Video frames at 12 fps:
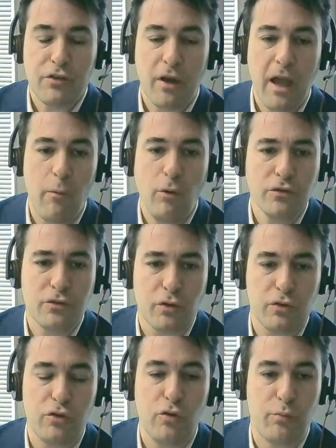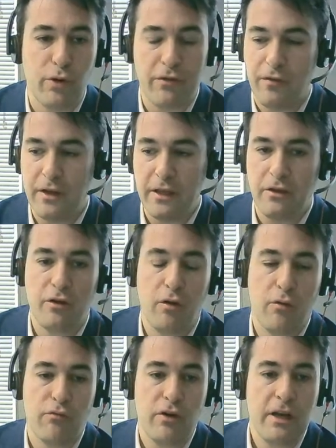So I want to talk to you briefly, you
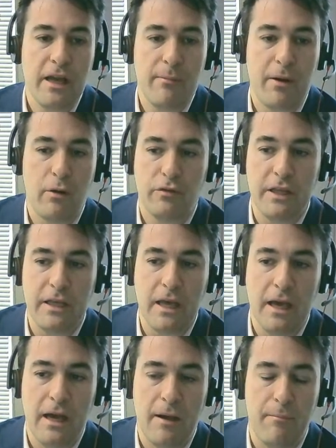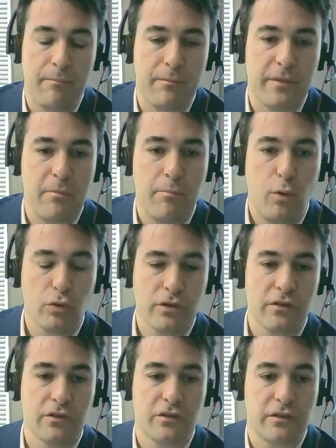know, really about the
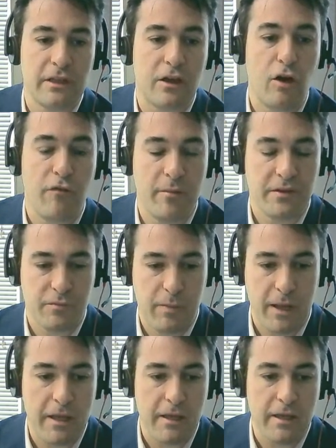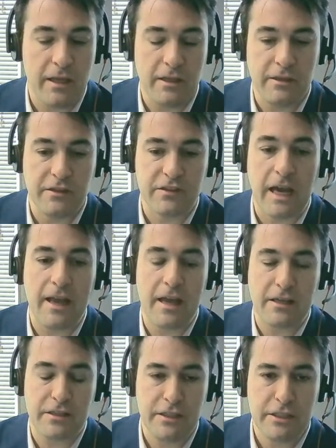importance that governments play in this
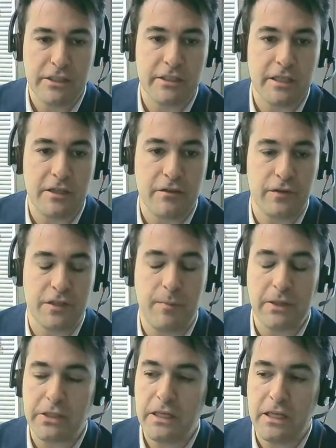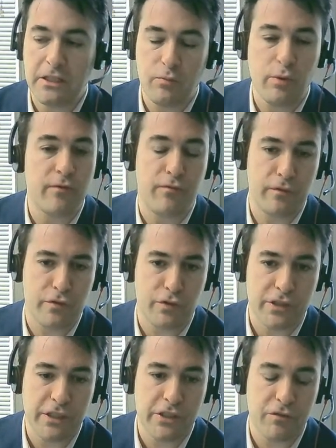Gaia-X initiative, especially as we
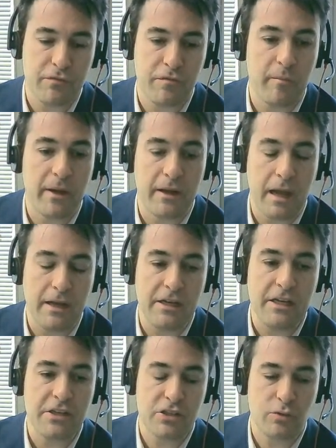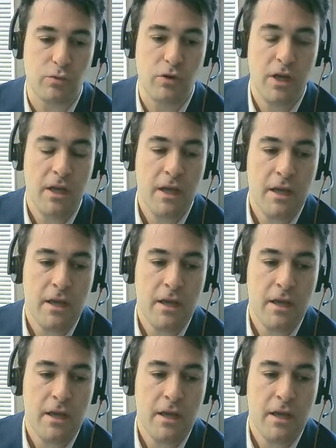transition from an initial,